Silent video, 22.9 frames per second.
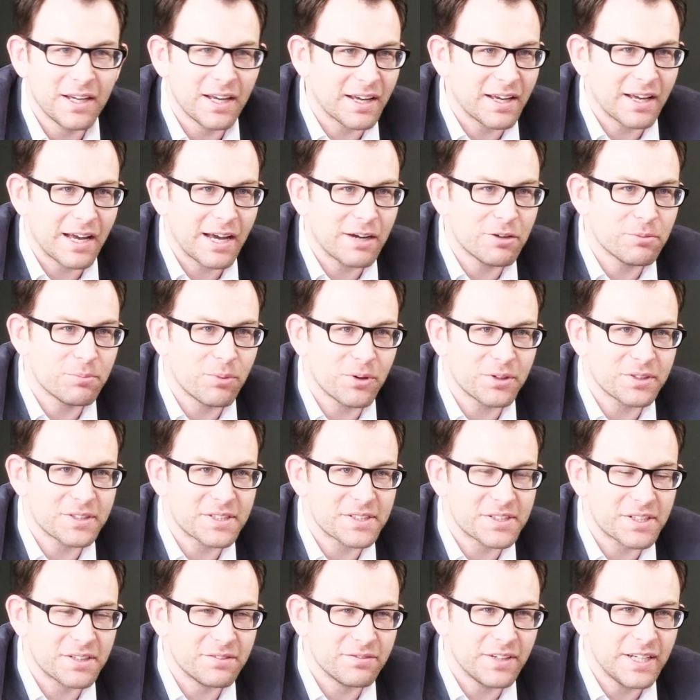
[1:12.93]
How
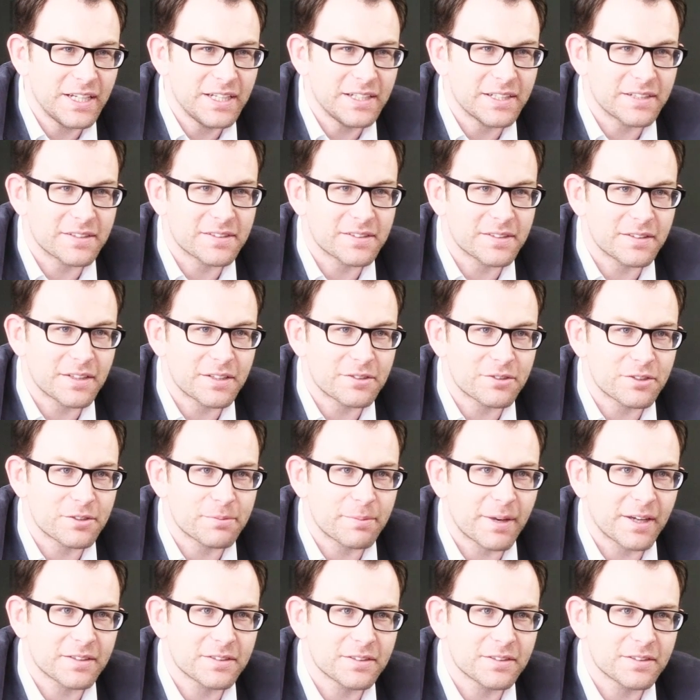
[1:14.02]
important is convenience in this respect?